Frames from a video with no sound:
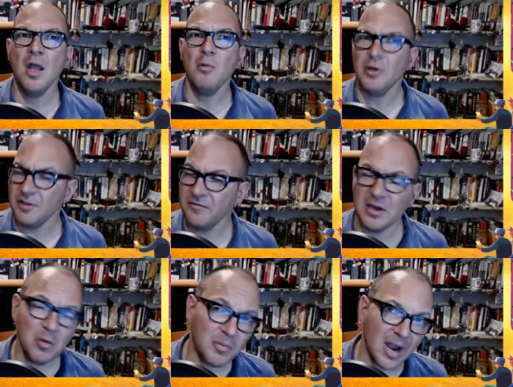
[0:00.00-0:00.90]
With a
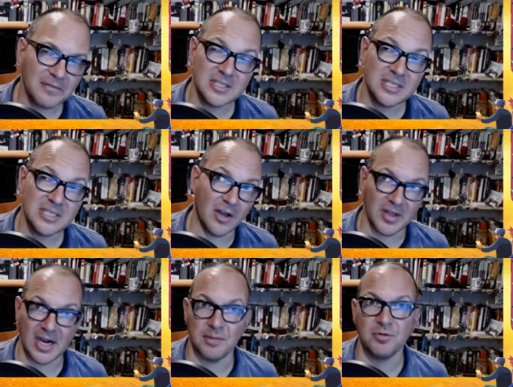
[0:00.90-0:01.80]
federal privacy law
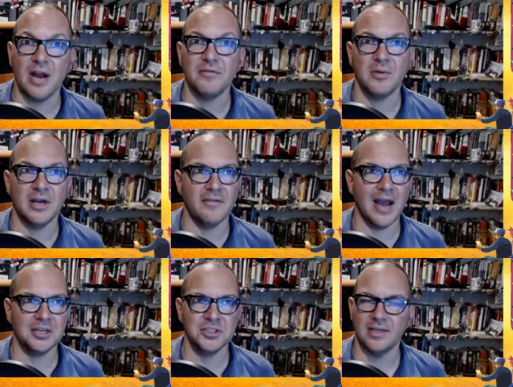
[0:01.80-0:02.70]
that had a private right of
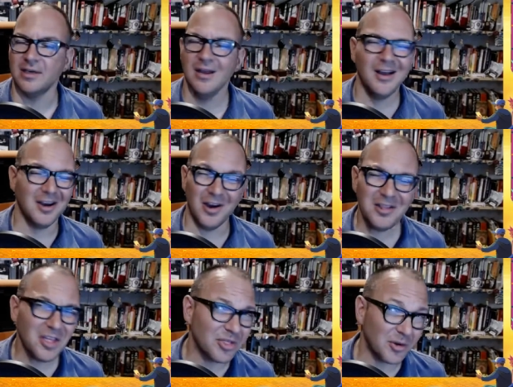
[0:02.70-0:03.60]
action, a lot
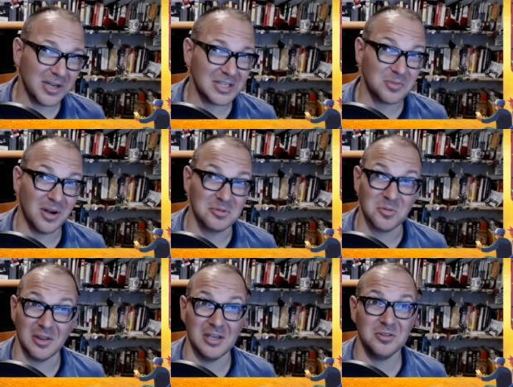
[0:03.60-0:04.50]
of the thorniest problems
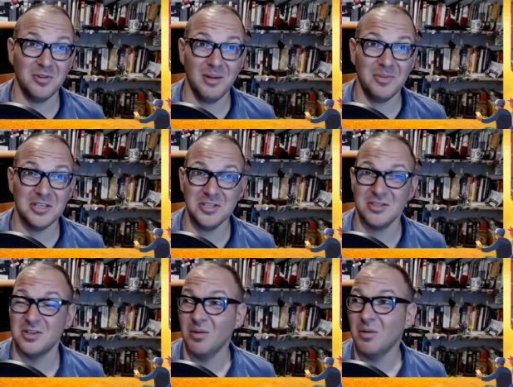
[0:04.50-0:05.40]
with interop, they
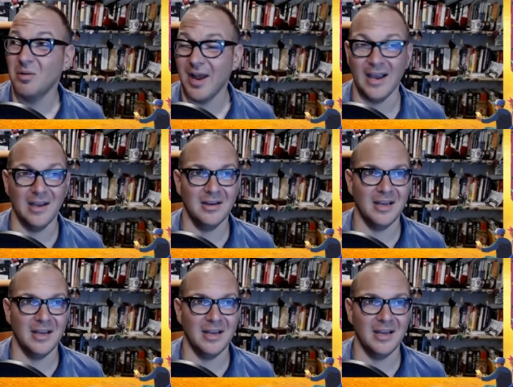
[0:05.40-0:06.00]
just go away.